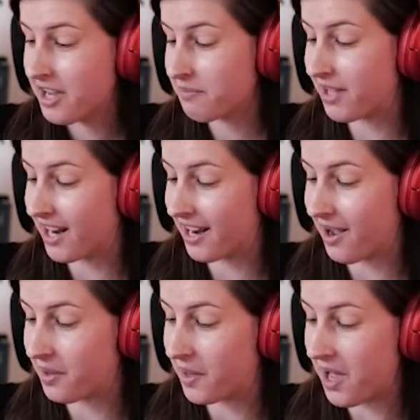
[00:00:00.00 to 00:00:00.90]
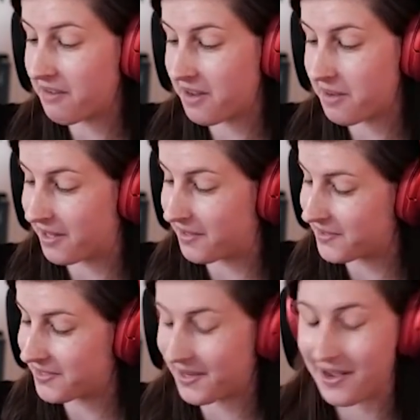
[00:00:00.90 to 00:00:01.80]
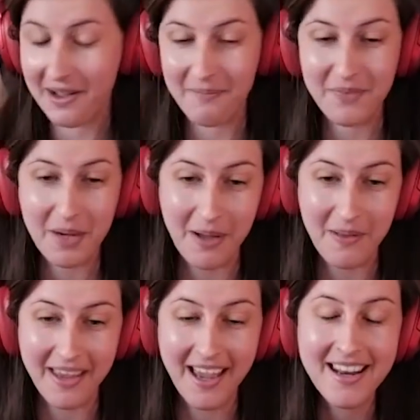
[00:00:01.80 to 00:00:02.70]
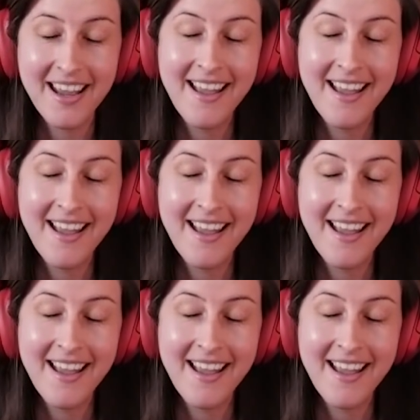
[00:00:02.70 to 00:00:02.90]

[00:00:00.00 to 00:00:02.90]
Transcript: but I got a lot of emails um, about that.